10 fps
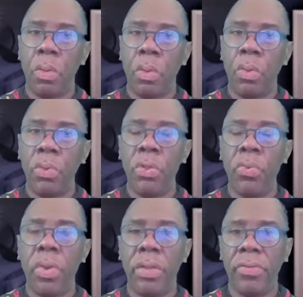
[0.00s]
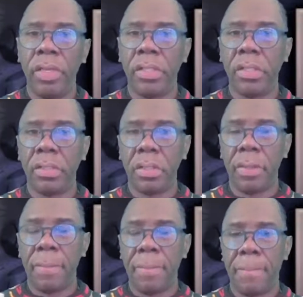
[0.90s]
Who do you want to reach?
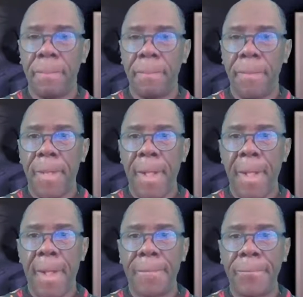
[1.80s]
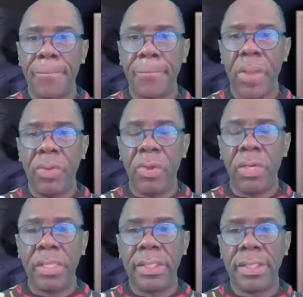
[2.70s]
And we're going to
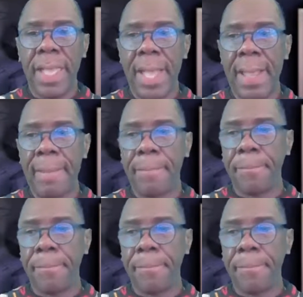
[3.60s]
design